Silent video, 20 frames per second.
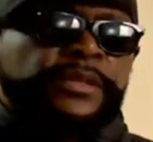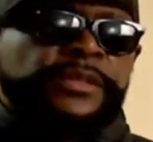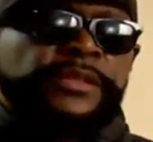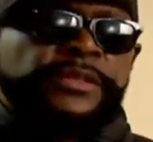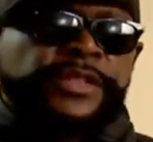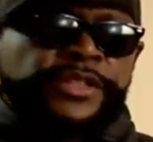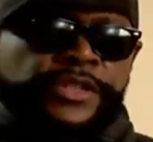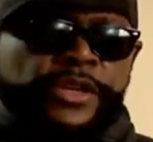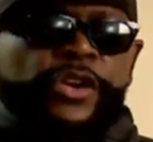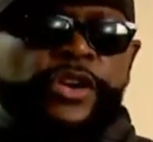
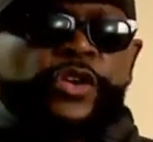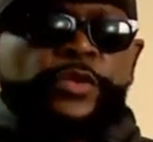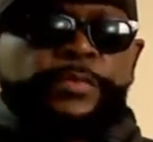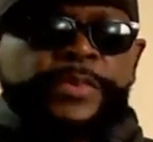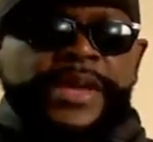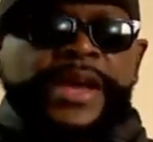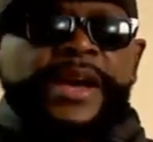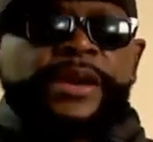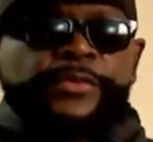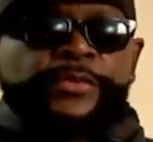She dogged
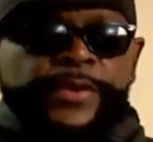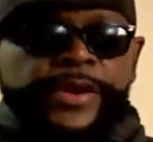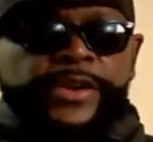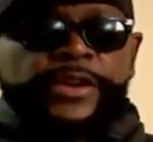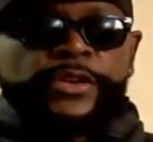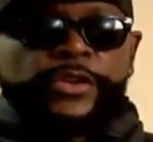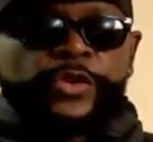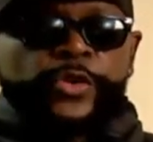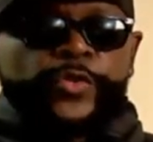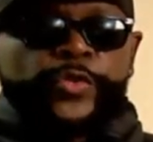me out right
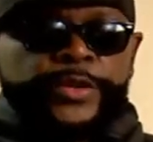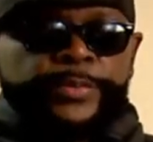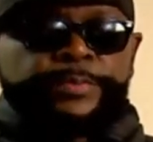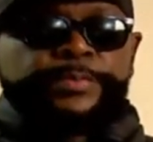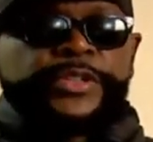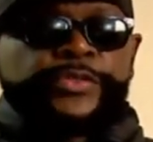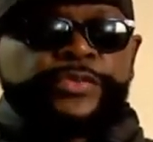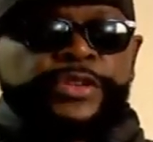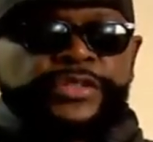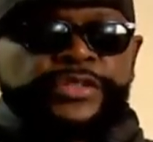along with
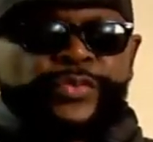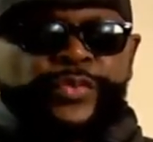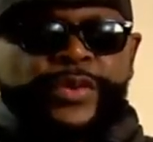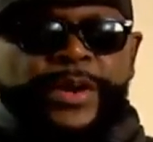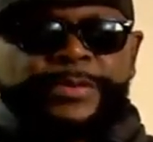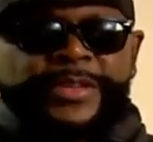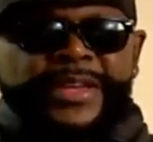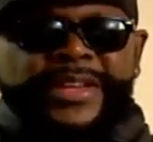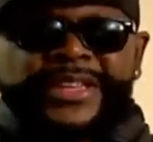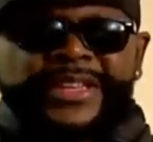Patricia
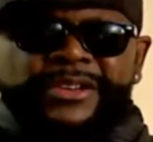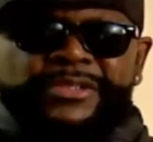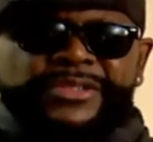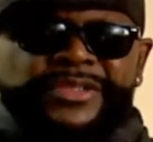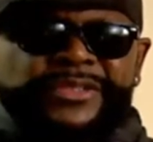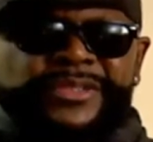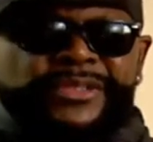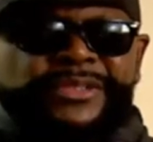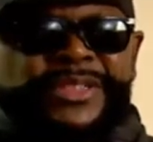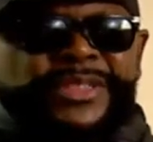Robinson. And
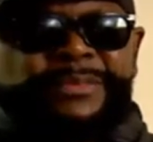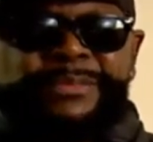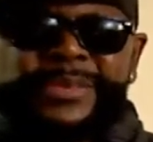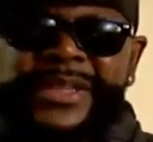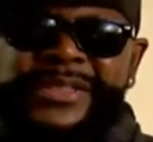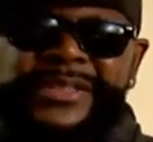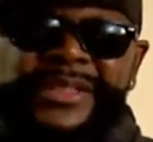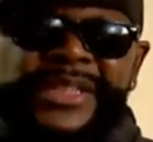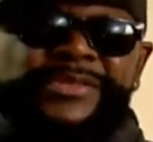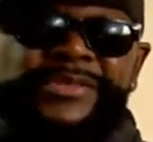don't you know this
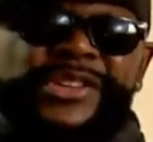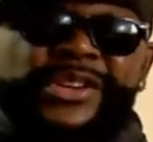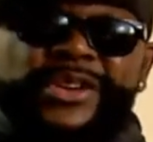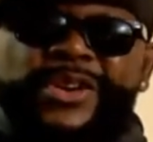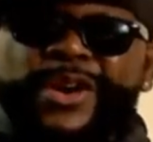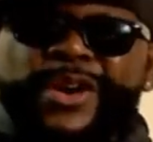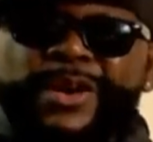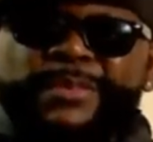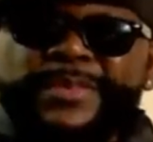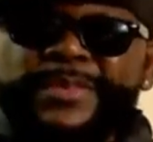bitch never
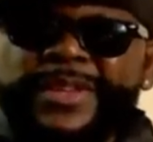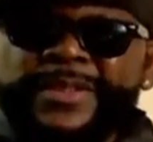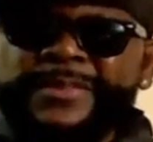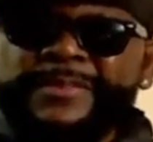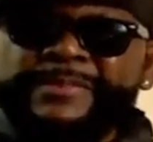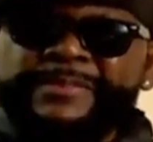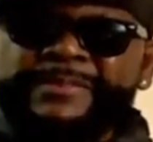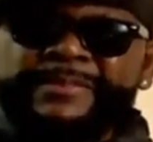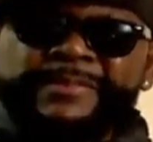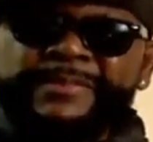called me?
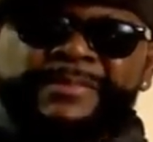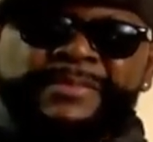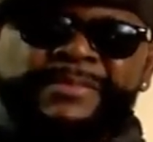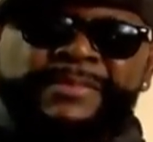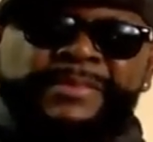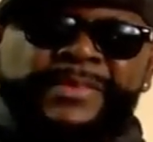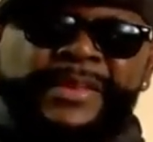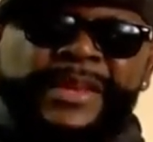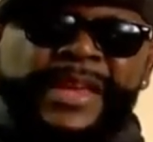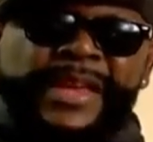
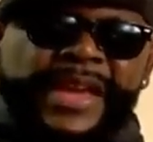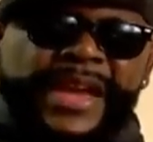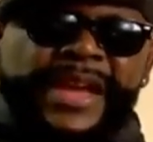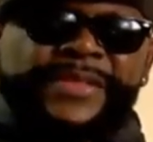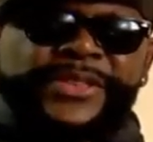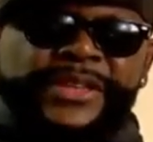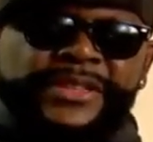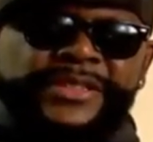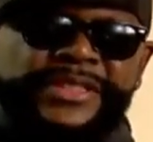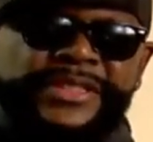
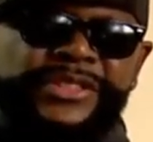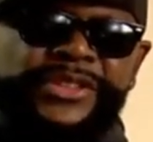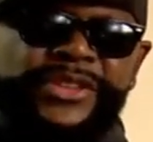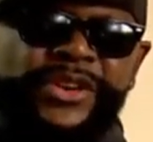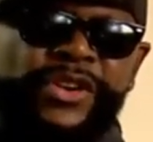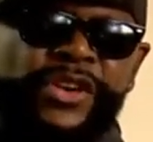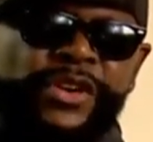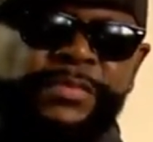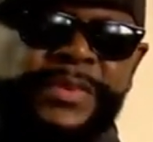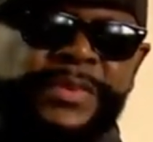After she
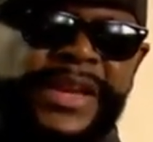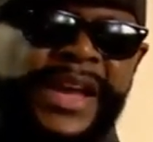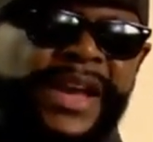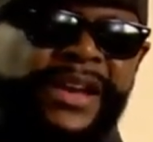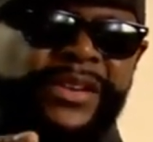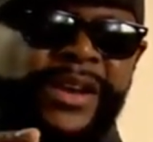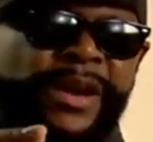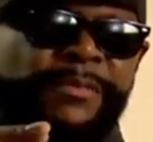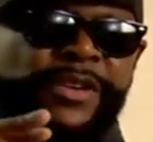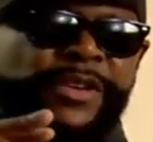dogged me
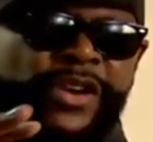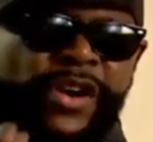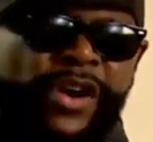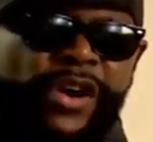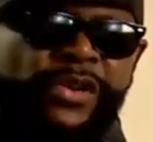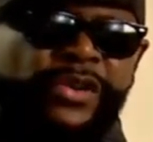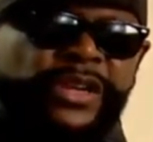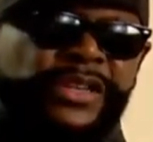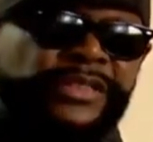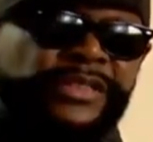out, I'm
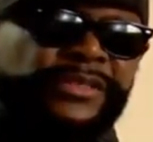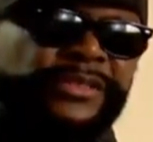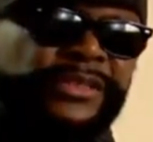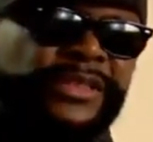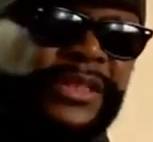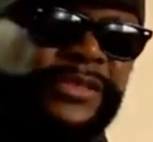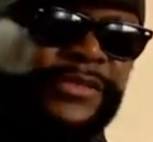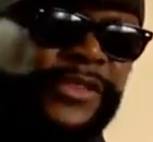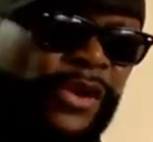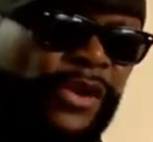calling and
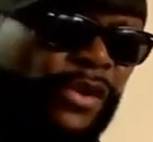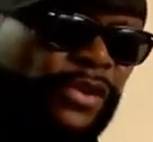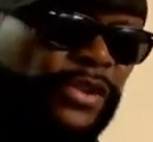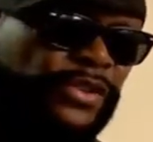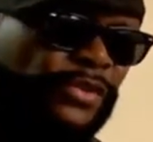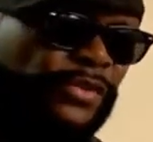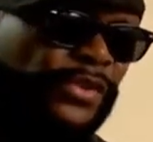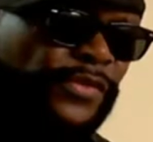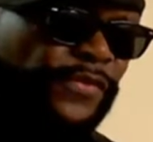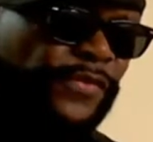stuff,
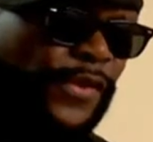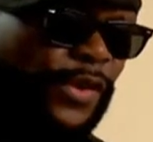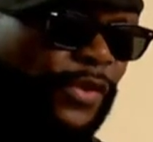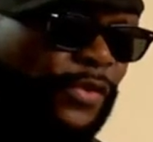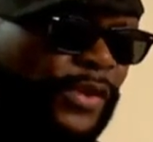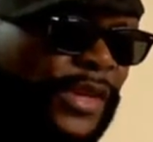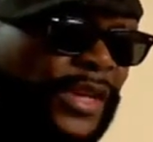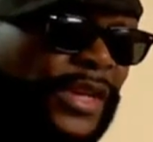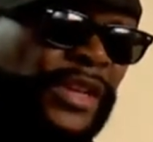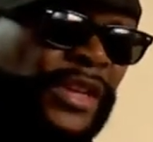calling on the
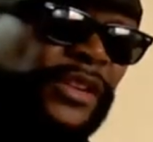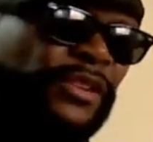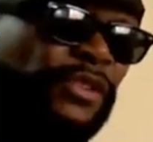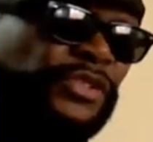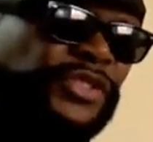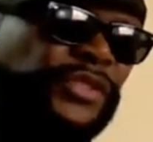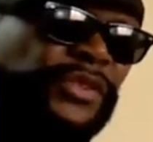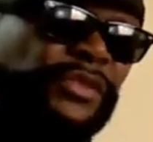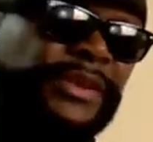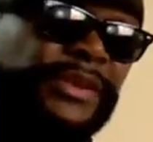phone.
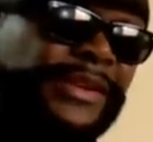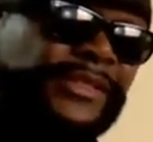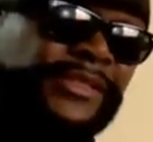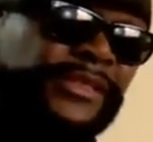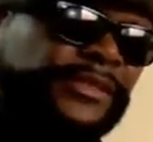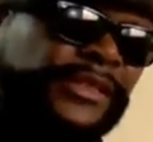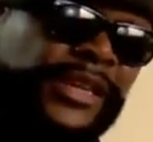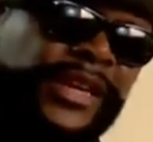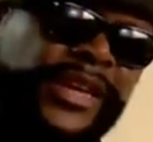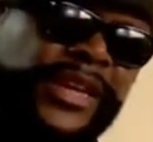Don't you know they
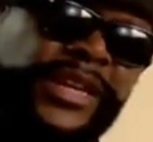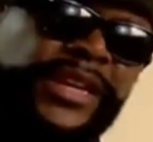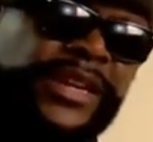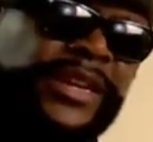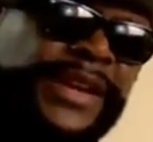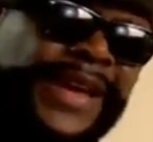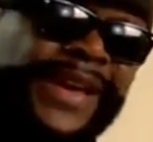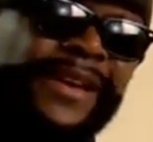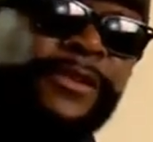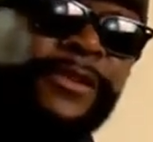just
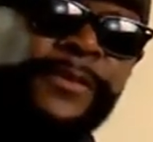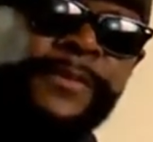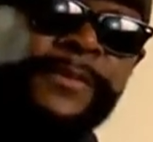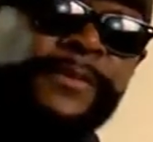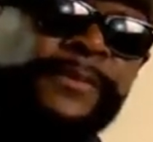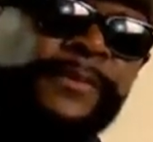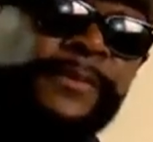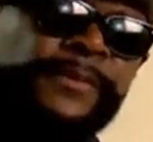head out?